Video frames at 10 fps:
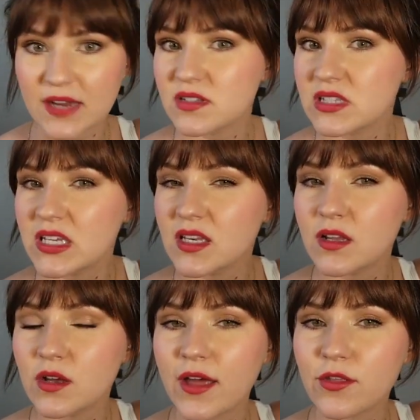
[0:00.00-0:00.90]
I've
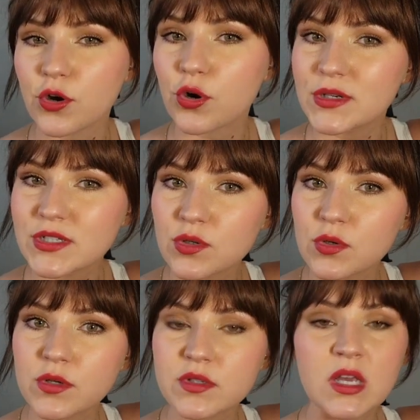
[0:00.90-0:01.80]
seen either
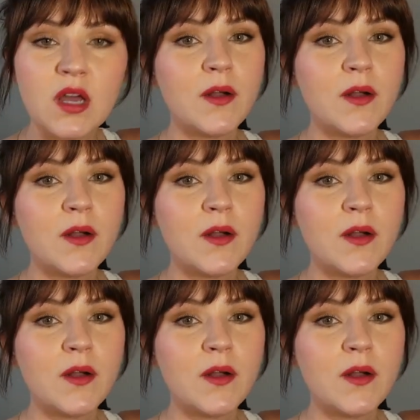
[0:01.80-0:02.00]
crystals,